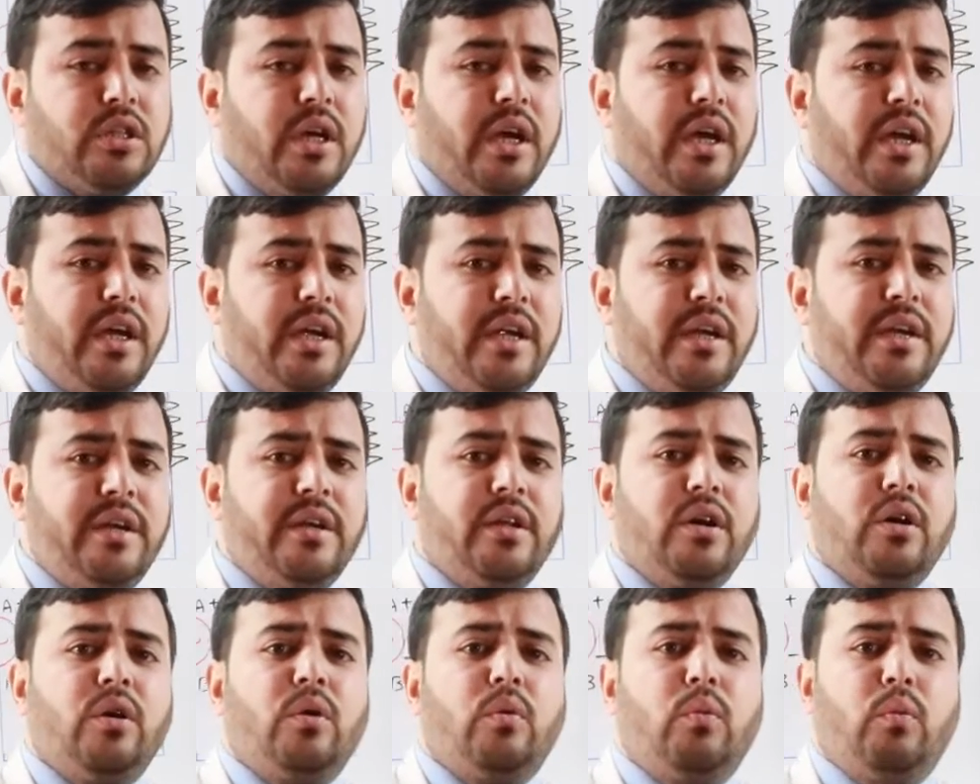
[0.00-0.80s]

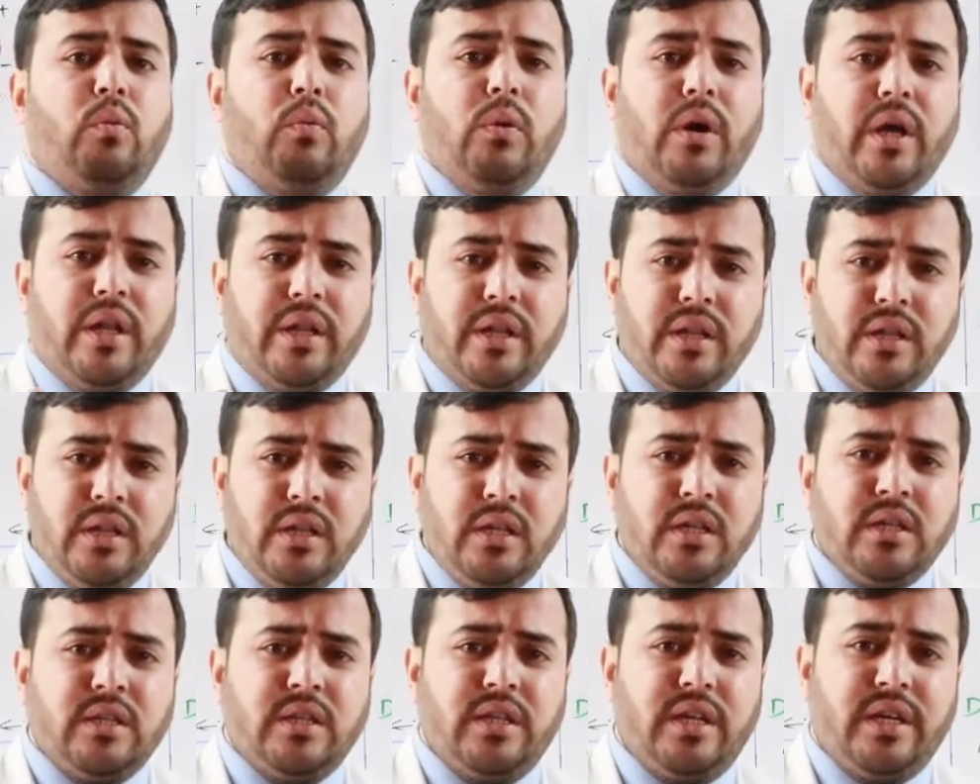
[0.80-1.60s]
And
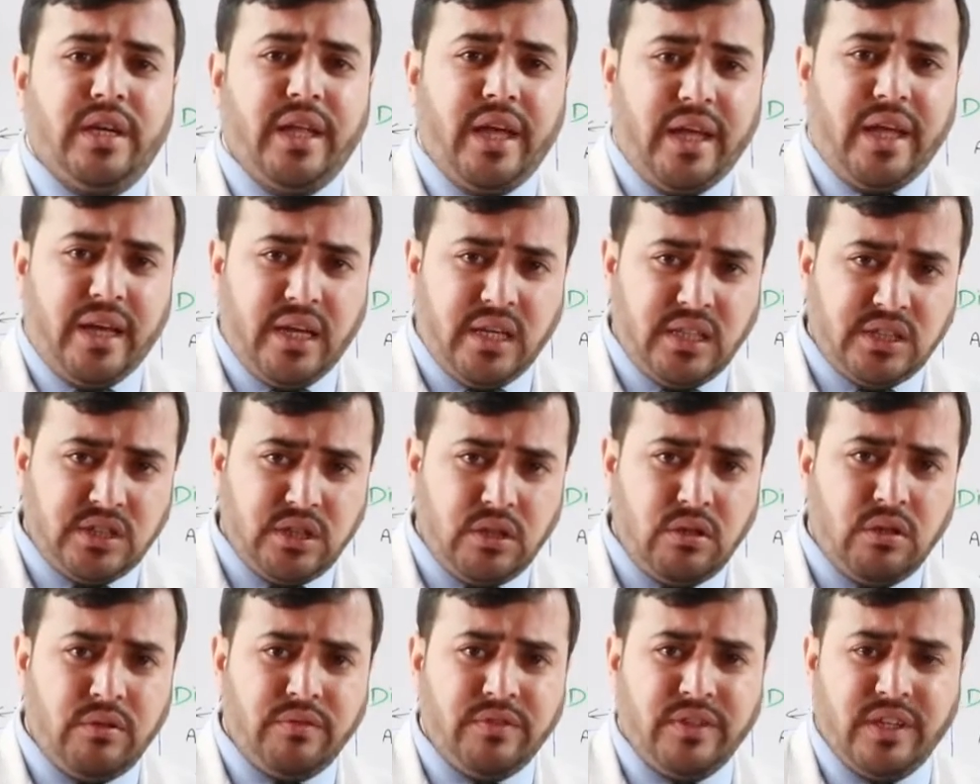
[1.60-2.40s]
when the
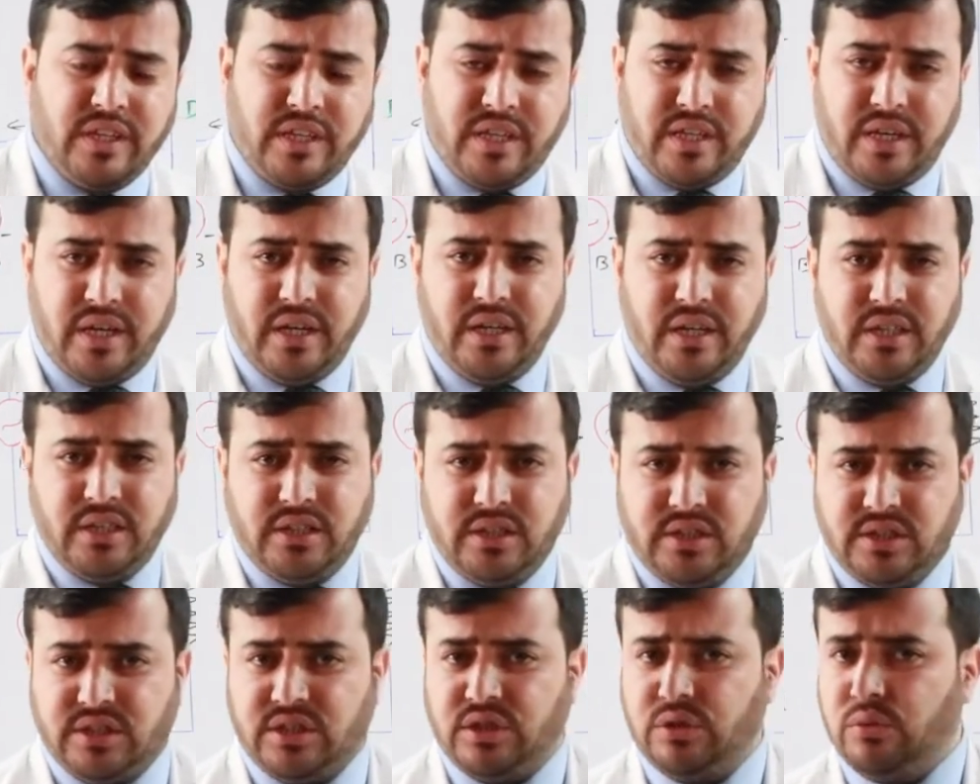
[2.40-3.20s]
direction of the current
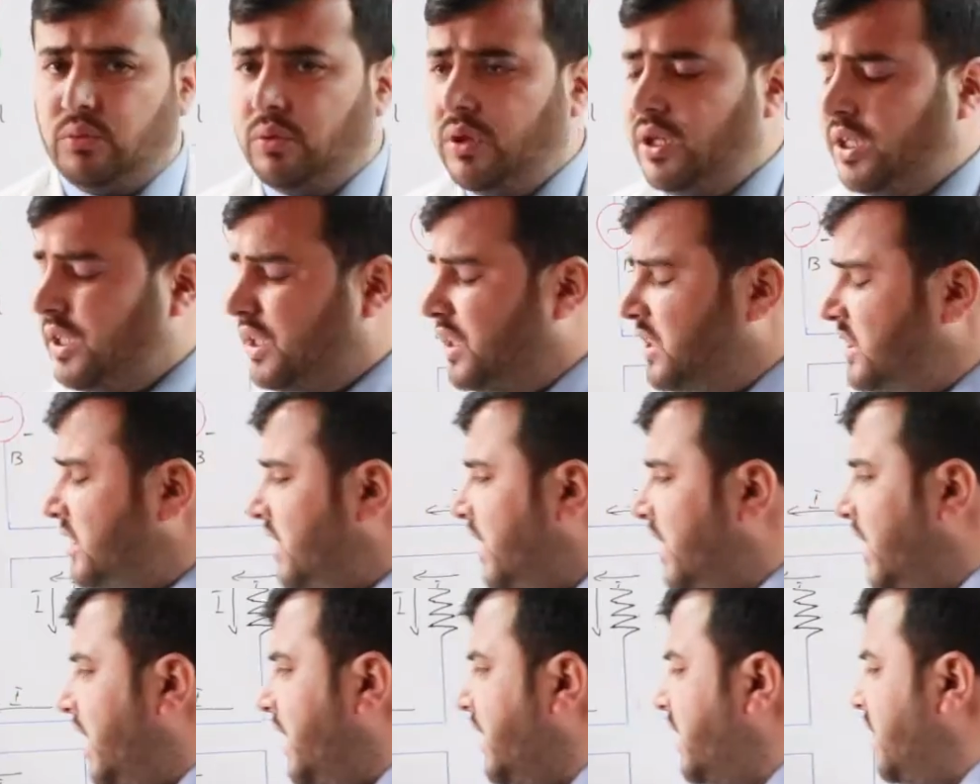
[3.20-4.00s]
is
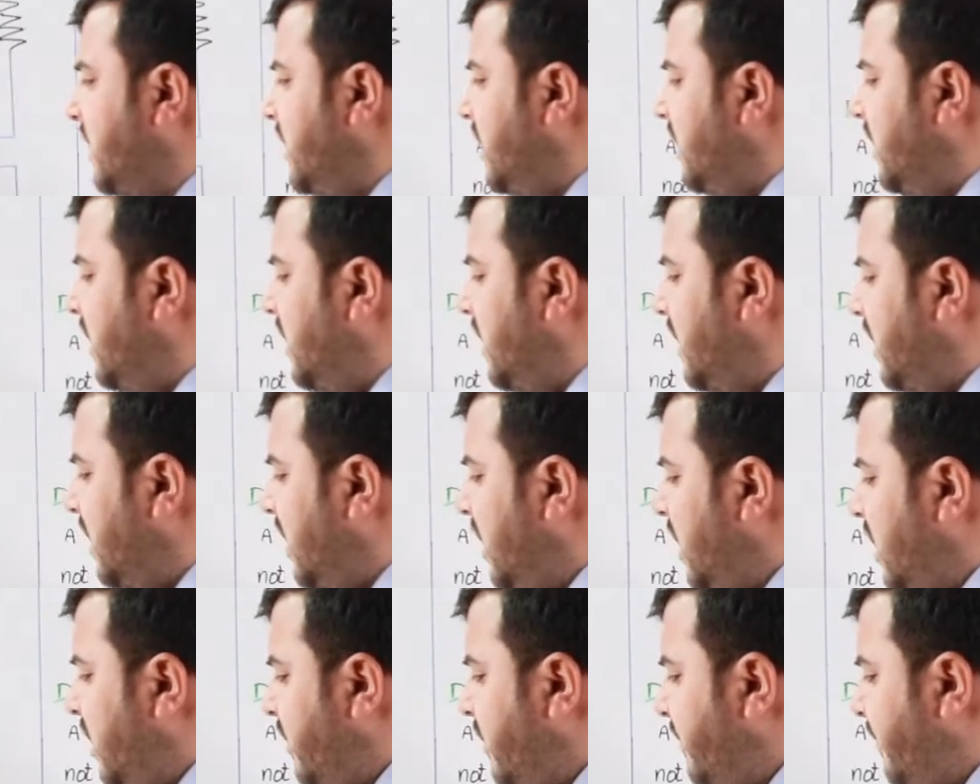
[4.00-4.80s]
reversed, like here
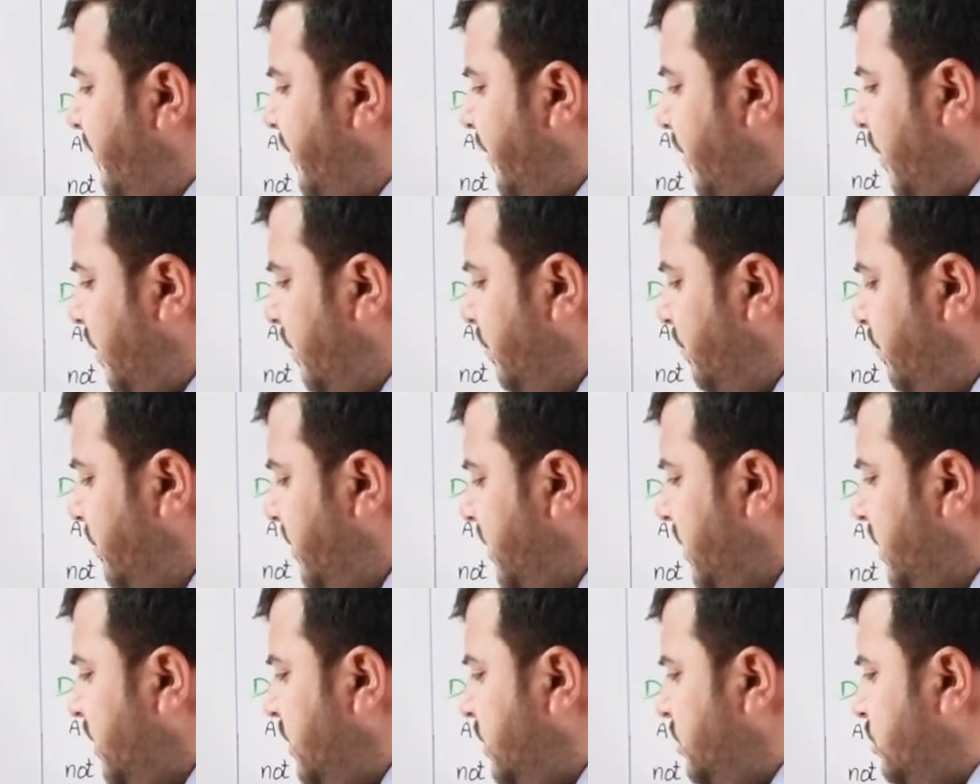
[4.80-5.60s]
from
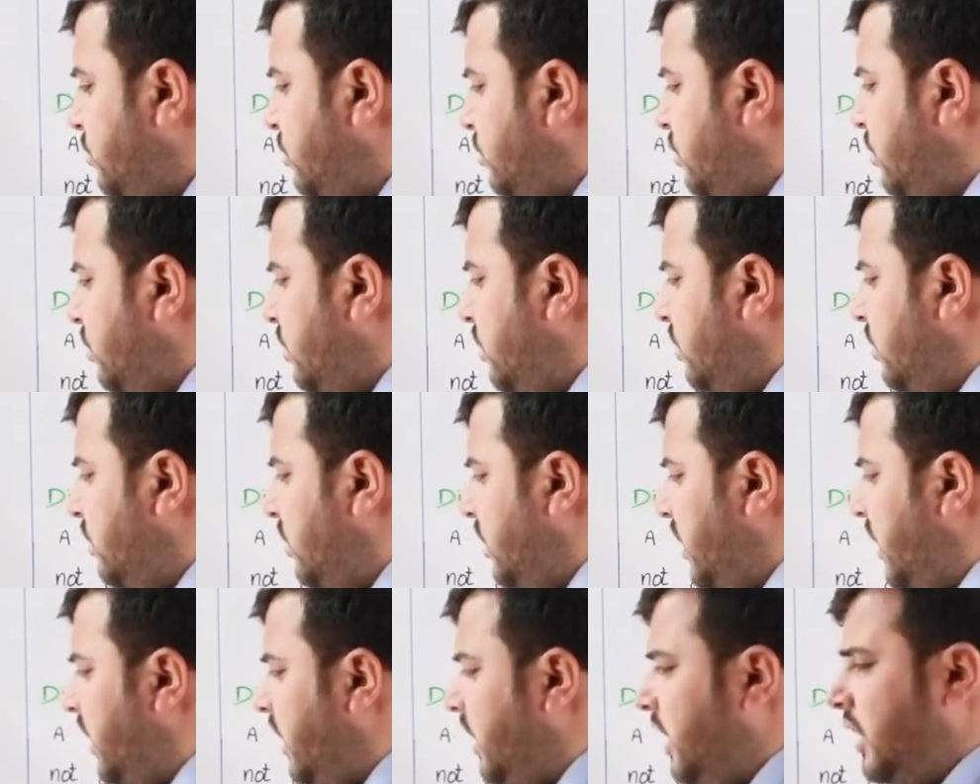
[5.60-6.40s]
B to
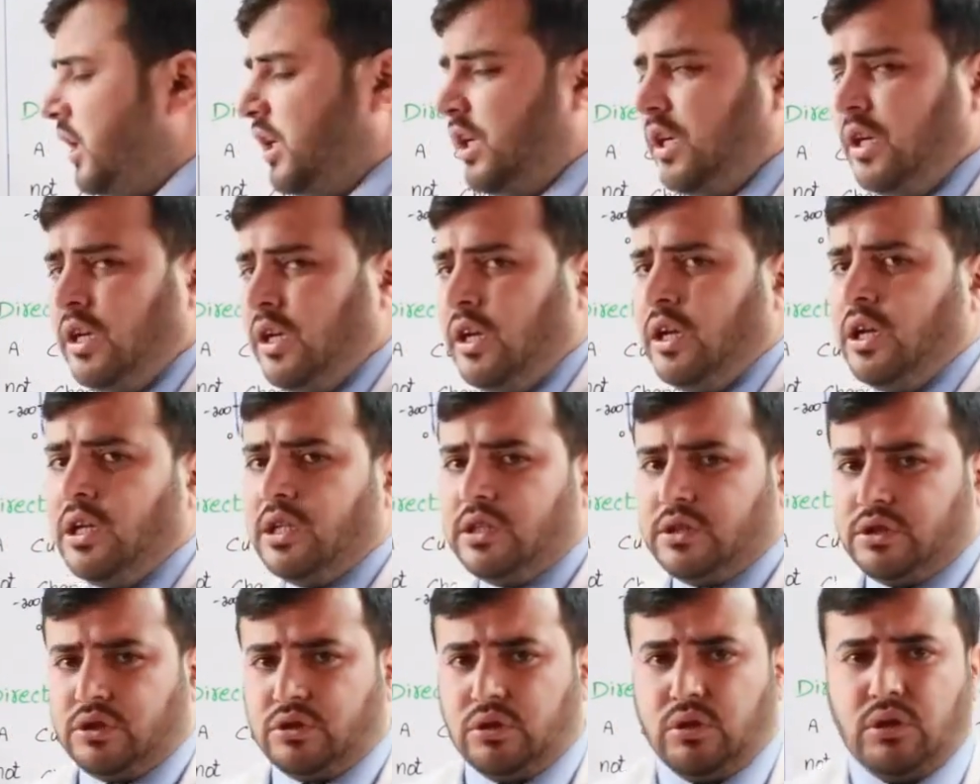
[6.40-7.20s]
A,
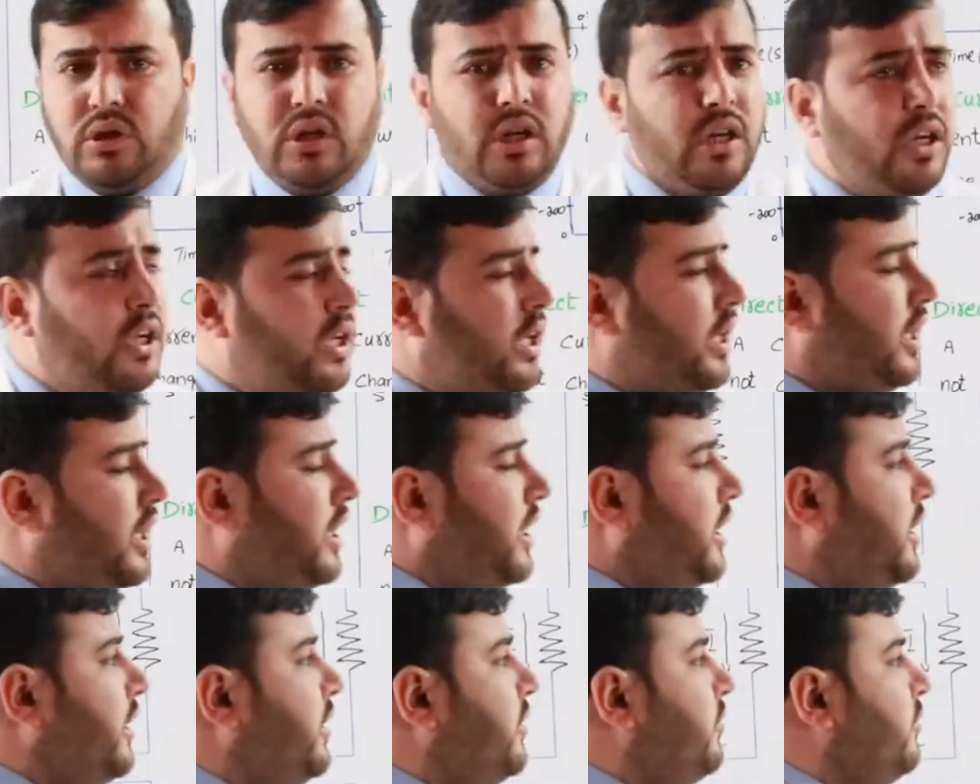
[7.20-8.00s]
so
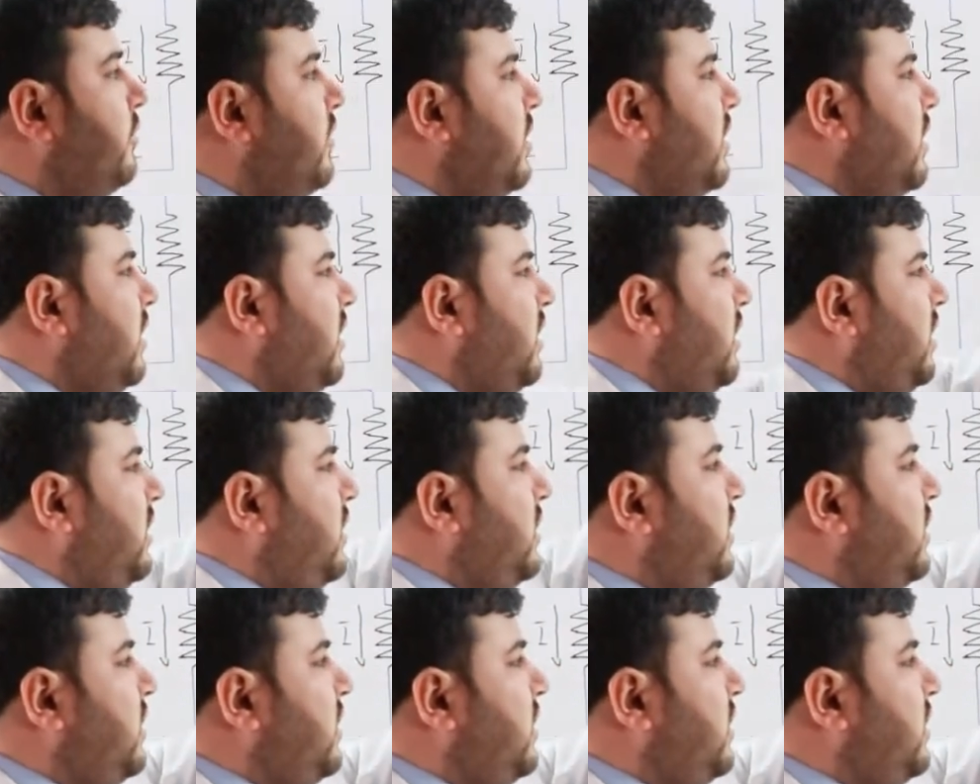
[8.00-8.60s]
it will,